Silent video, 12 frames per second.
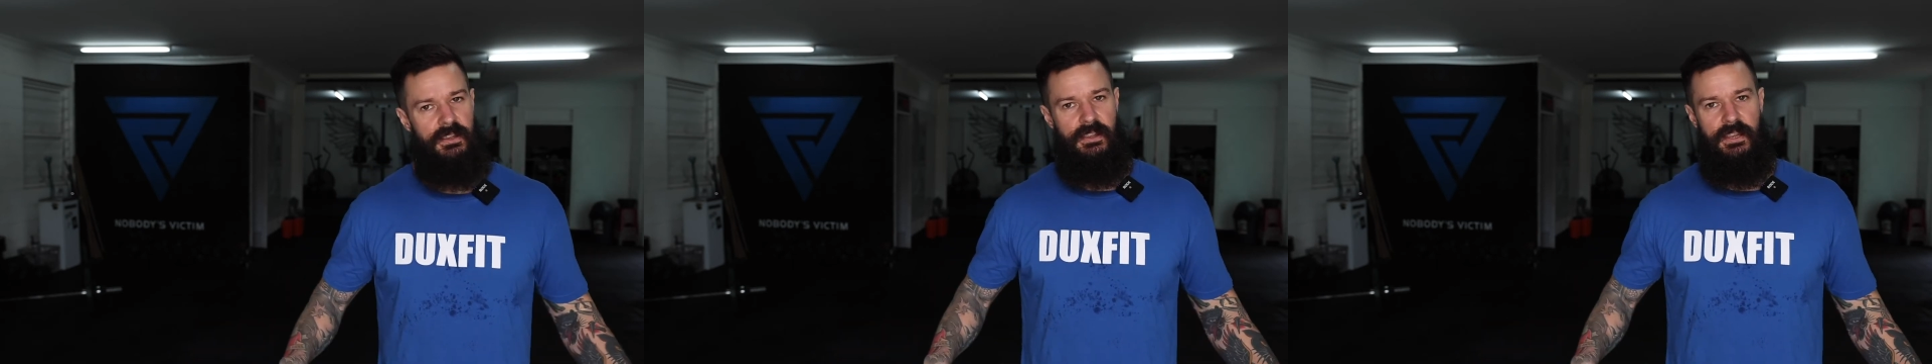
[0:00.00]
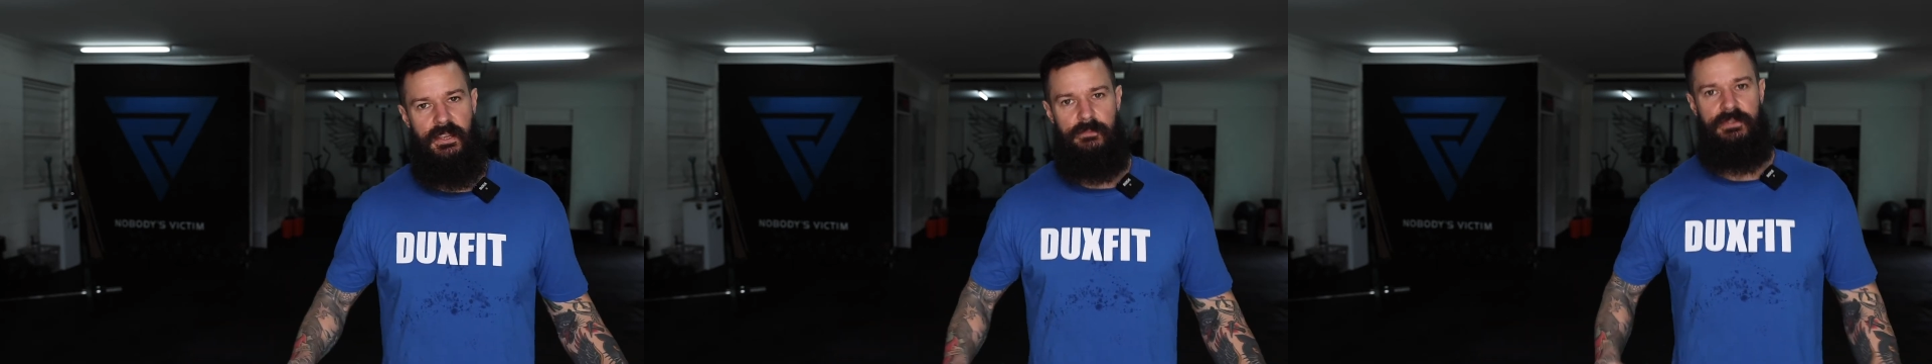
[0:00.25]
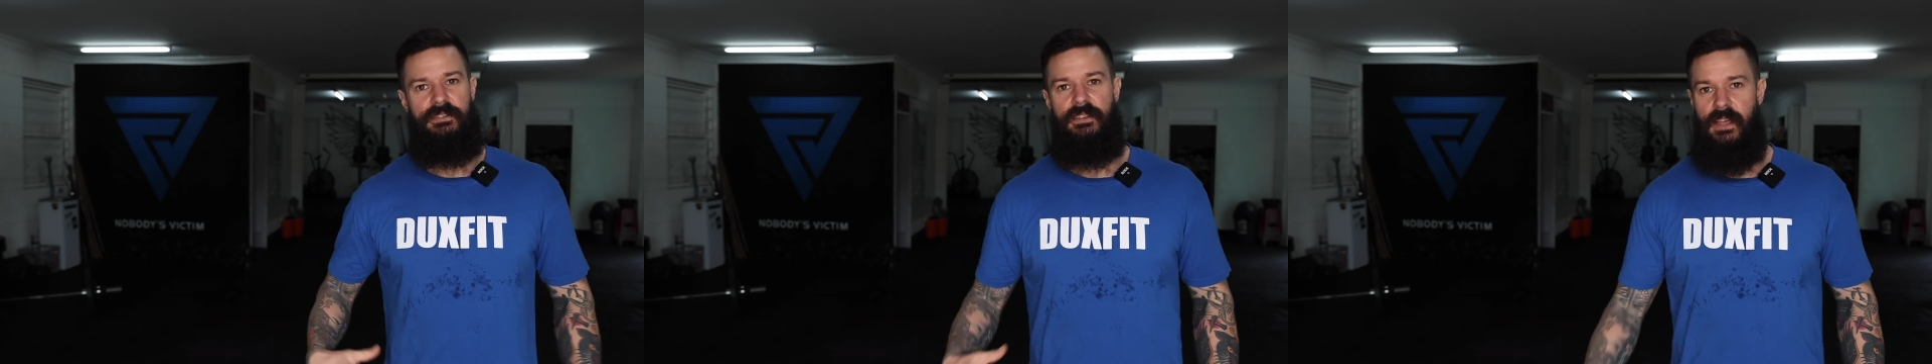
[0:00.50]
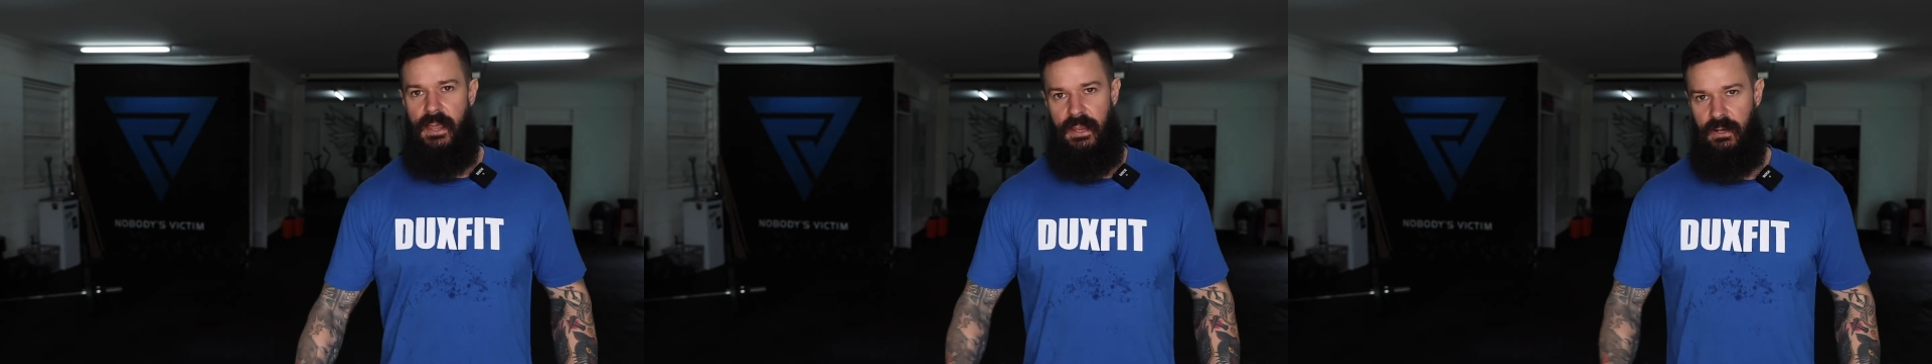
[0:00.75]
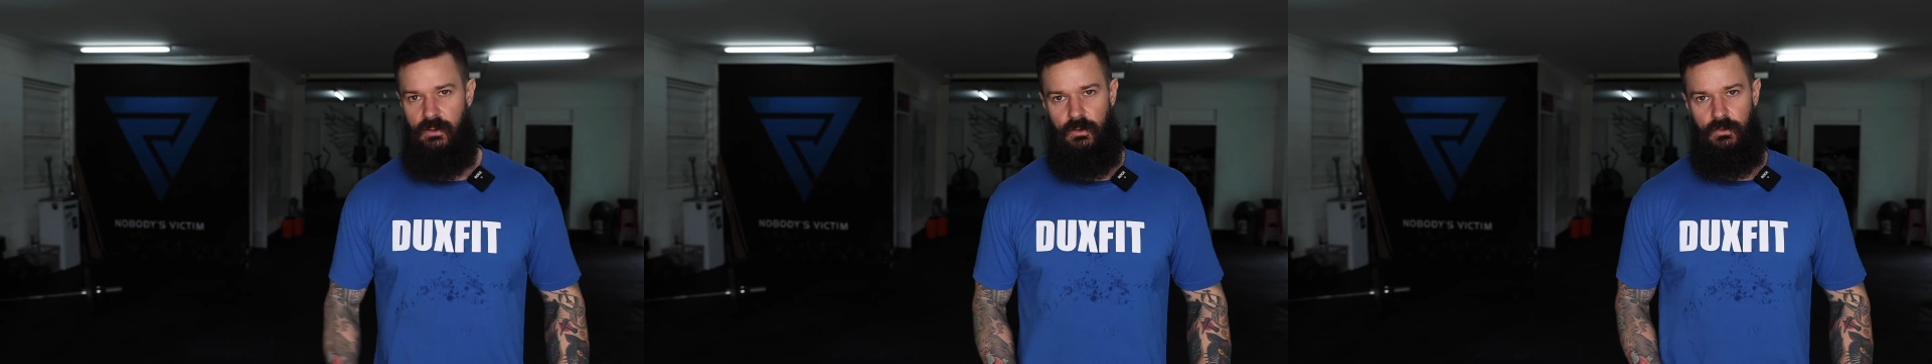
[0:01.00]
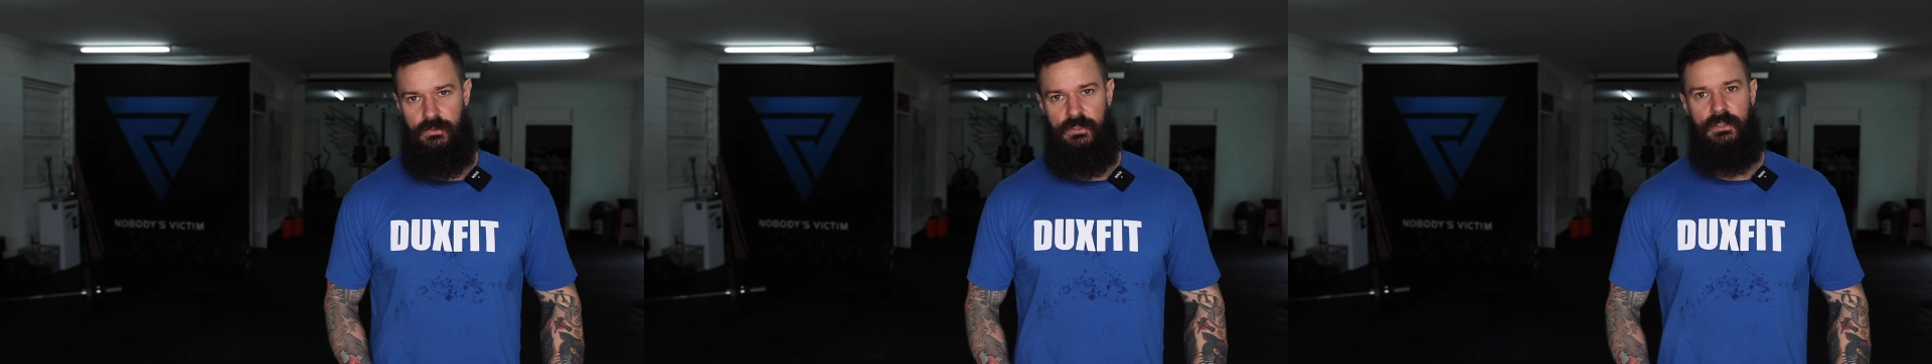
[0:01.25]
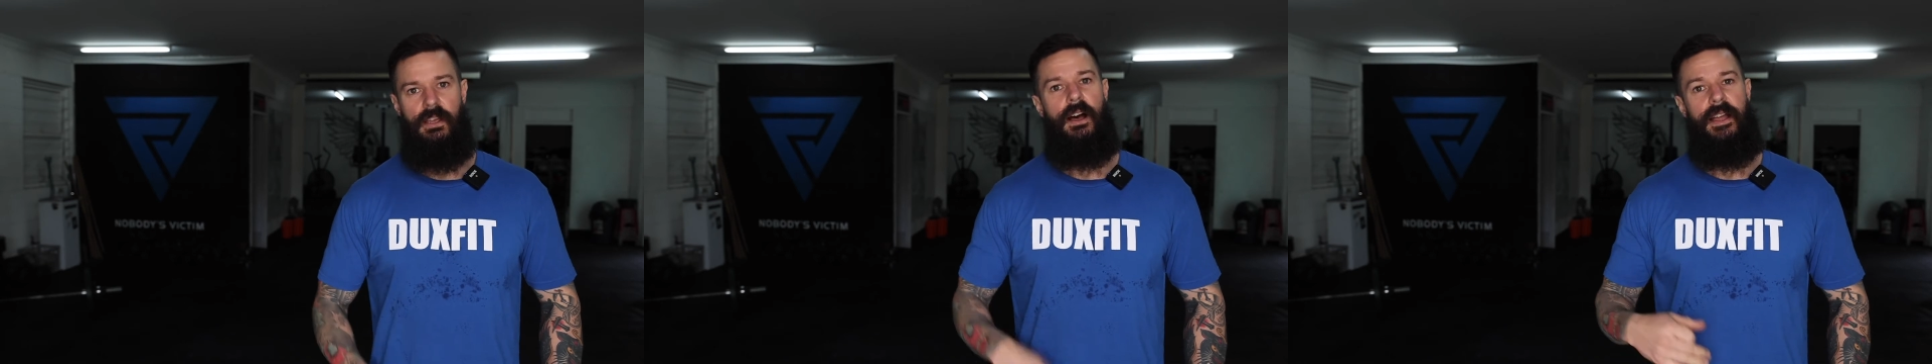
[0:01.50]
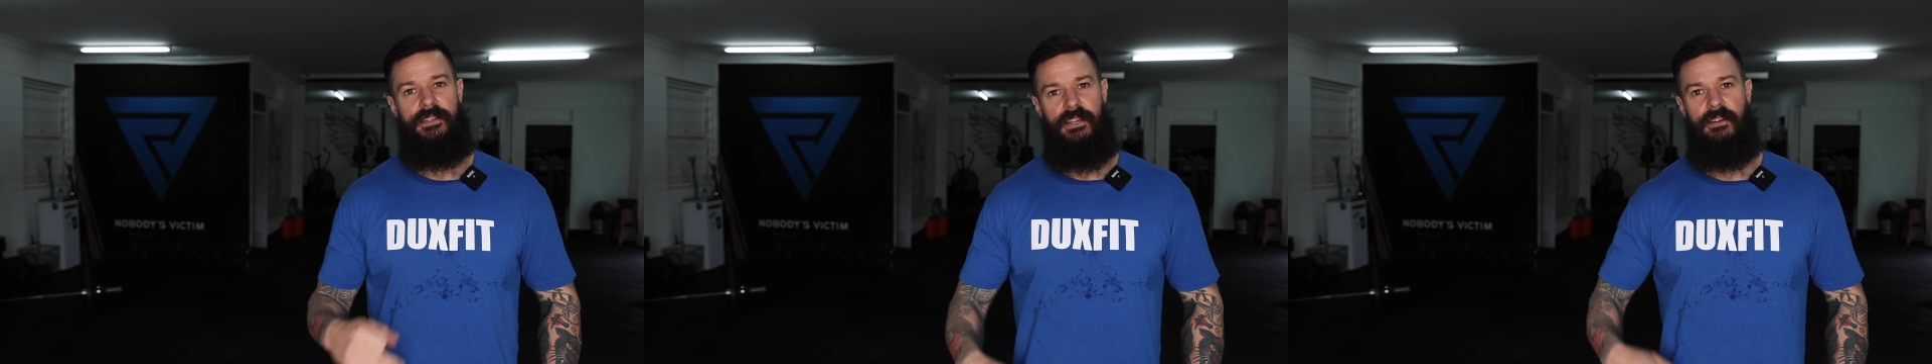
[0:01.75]
hips, ankles,
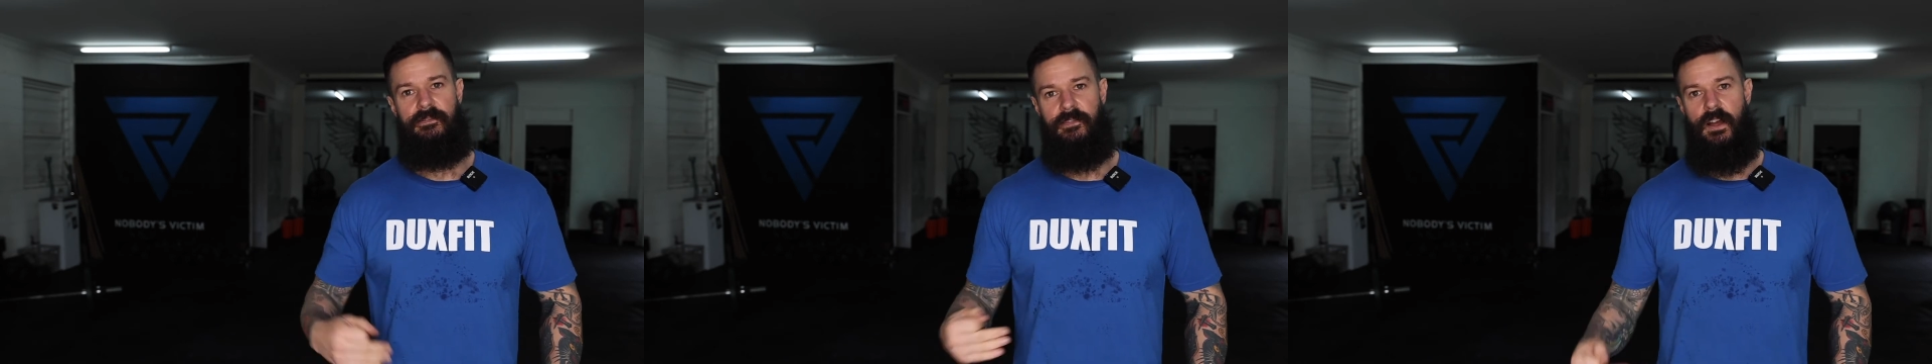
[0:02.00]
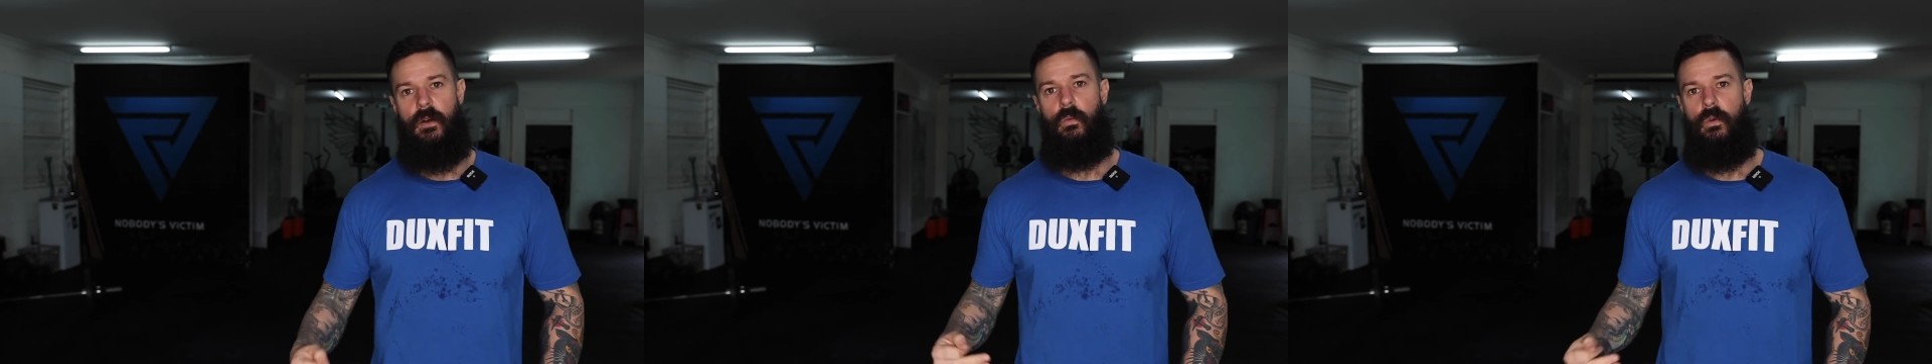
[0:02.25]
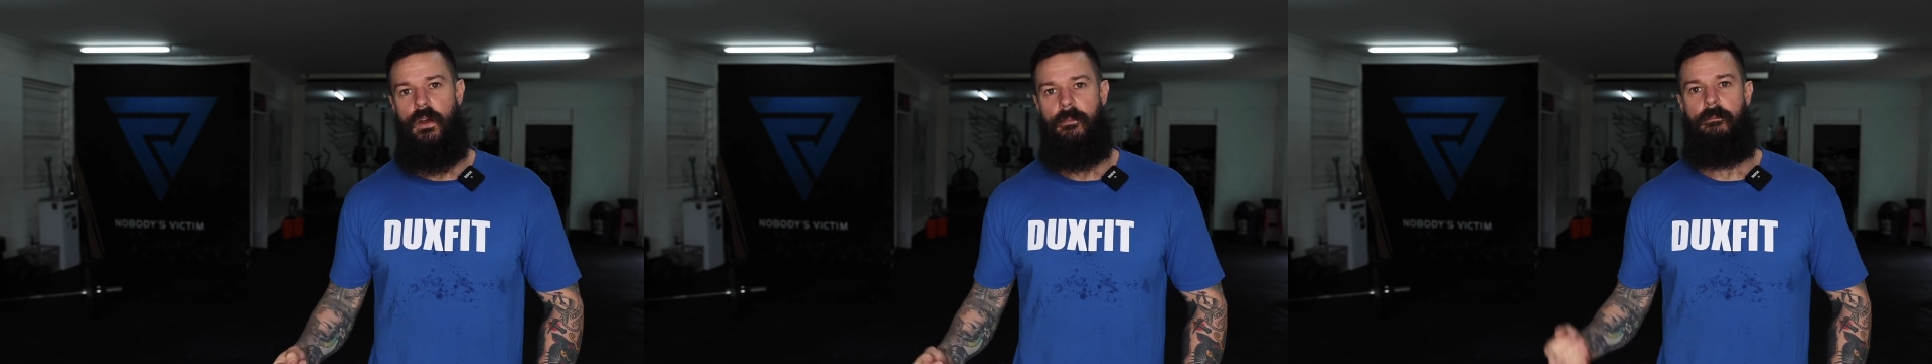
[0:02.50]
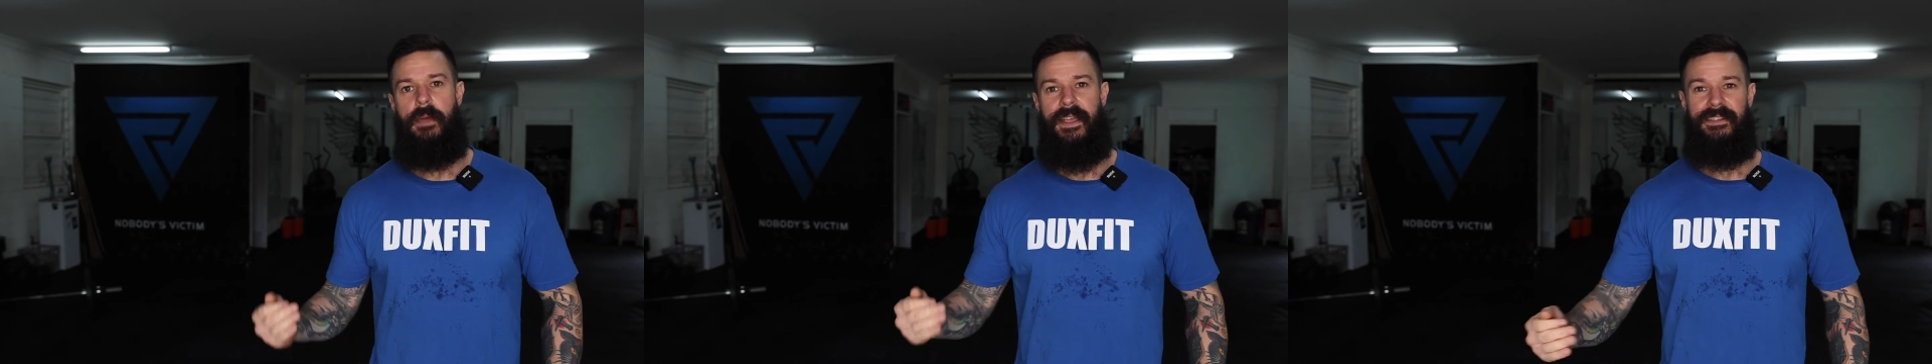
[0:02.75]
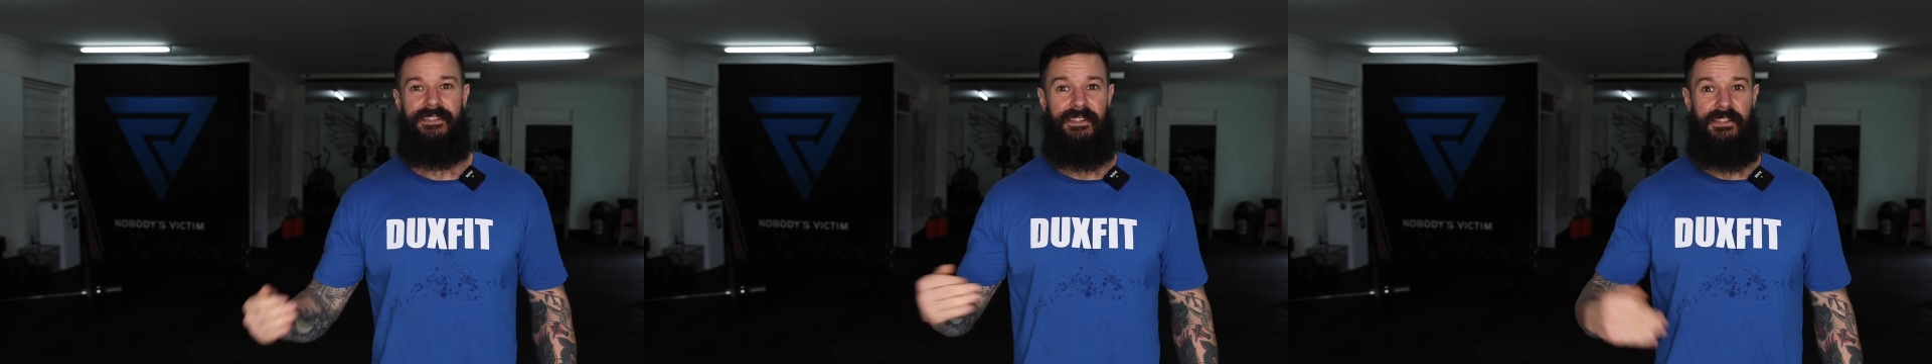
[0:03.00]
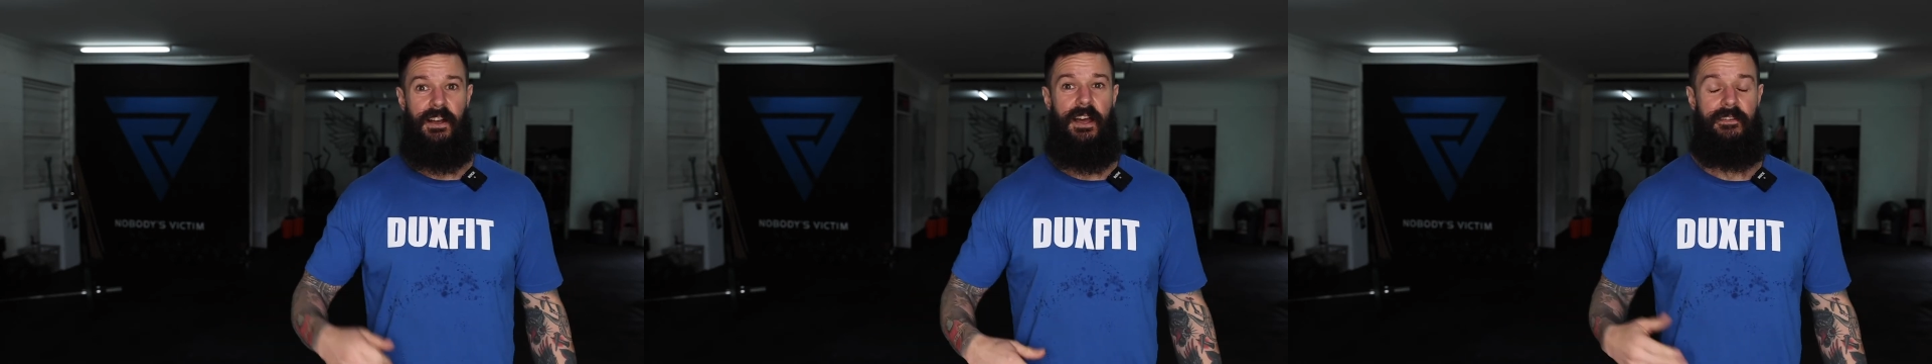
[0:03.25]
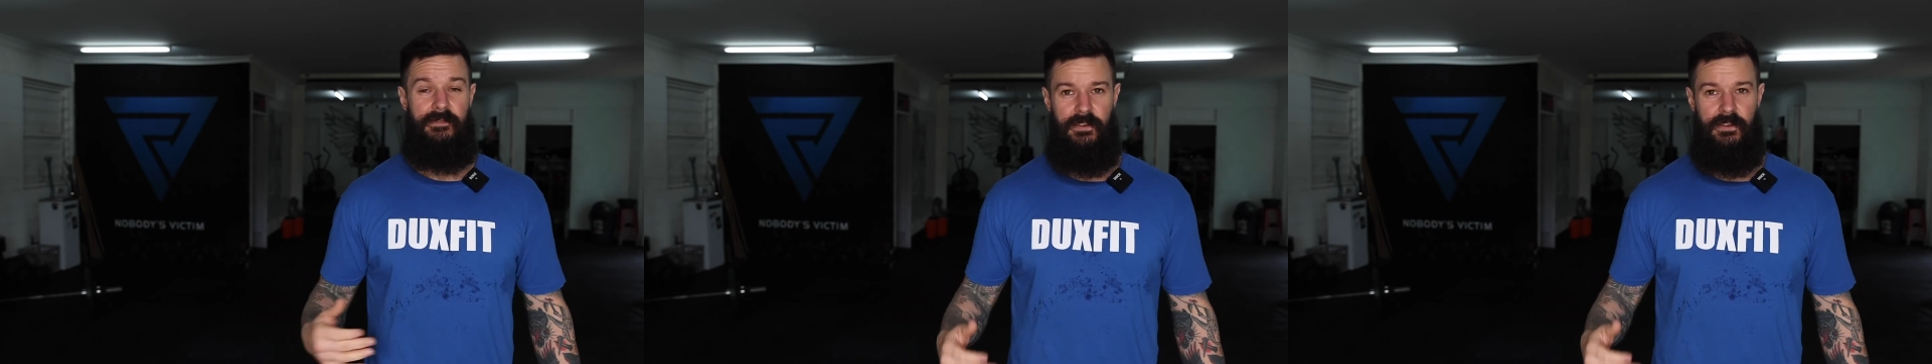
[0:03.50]
identify what makes it tight